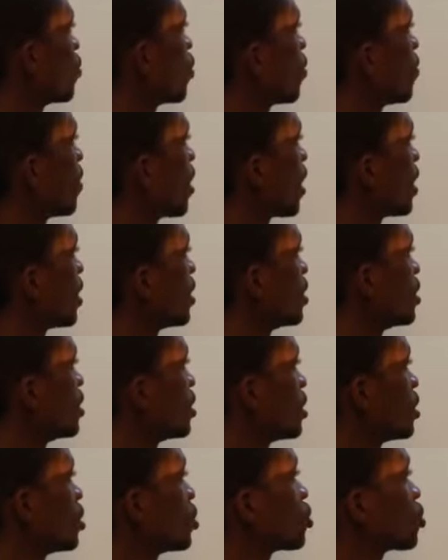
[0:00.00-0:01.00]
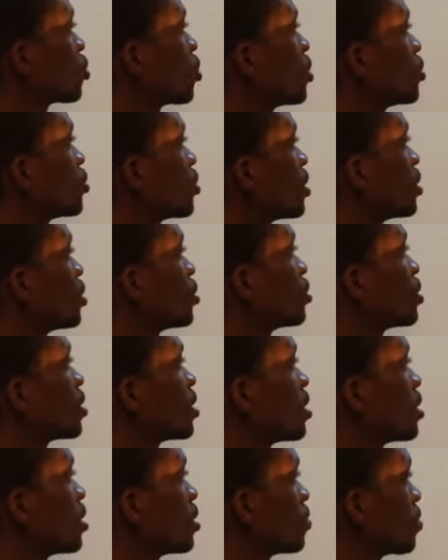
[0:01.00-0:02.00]
the rubber is 200
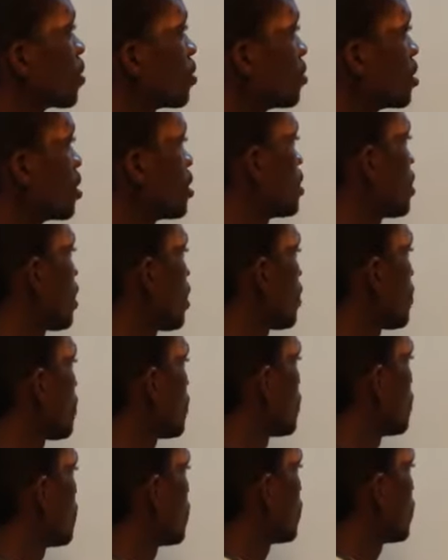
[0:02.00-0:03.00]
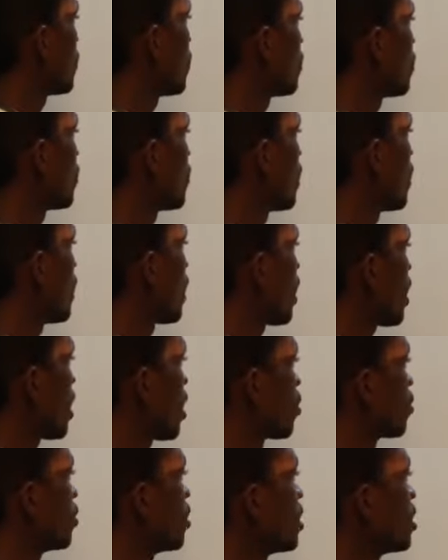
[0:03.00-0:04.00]
newtons per meter,
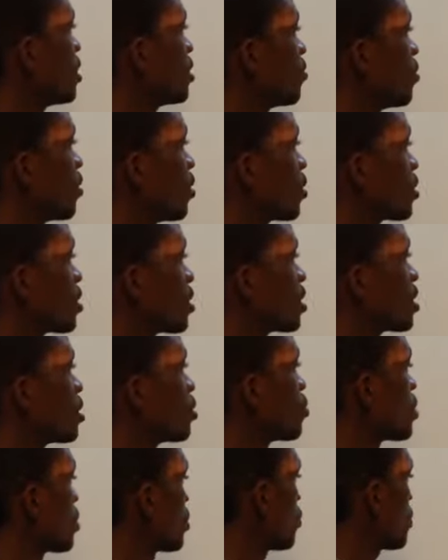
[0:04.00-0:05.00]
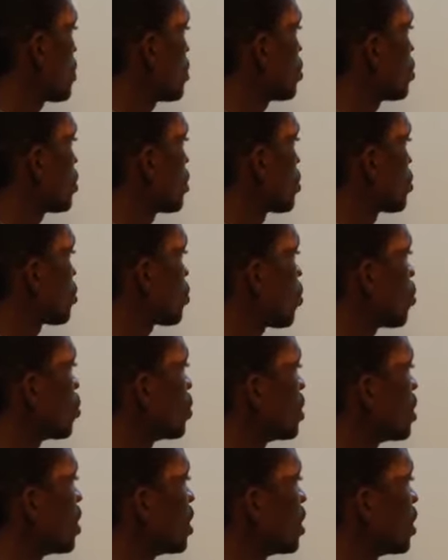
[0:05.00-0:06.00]
calculate the velocity with which the
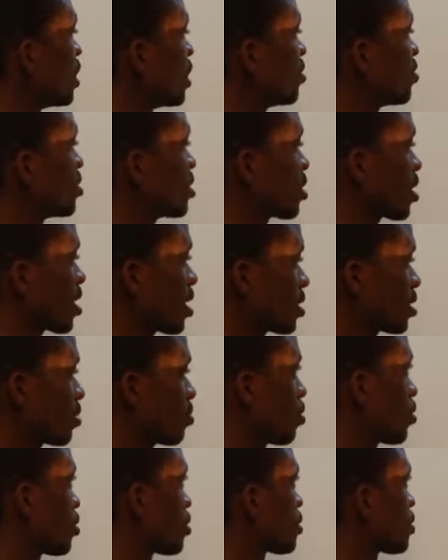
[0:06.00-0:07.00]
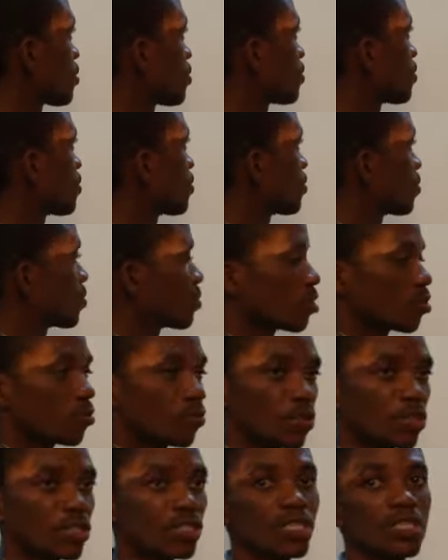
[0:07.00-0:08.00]
stone leaves the catapult.
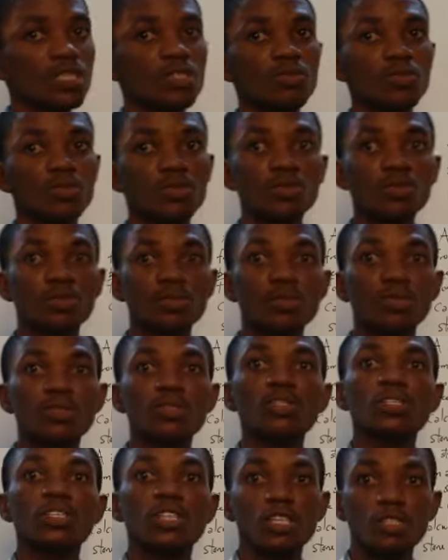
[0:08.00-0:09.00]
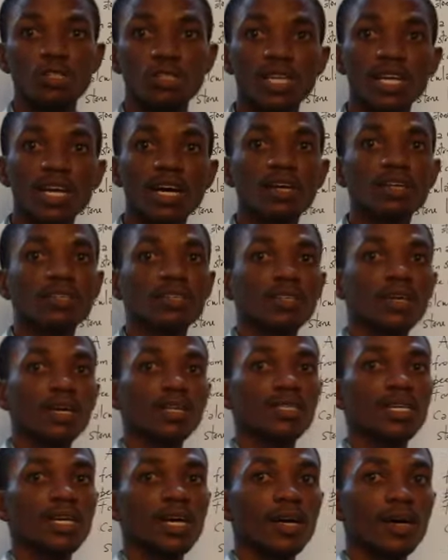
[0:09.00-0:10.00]
First thing we do is to
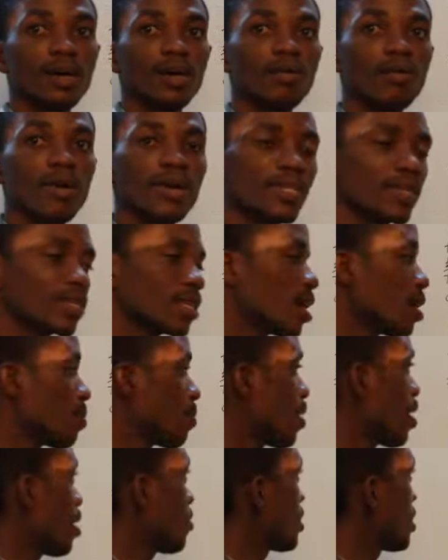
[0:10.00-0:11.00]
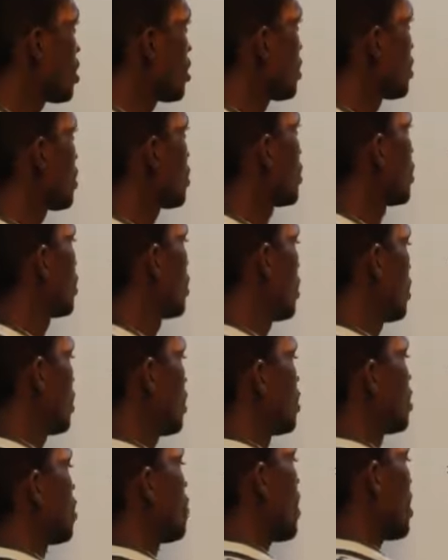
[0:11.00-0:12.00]
write out our parameters.
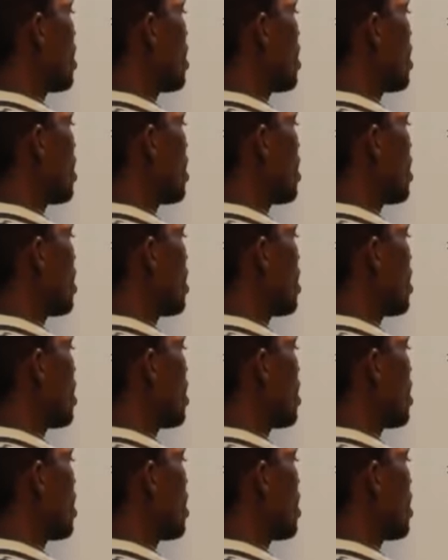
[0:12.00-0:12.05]
The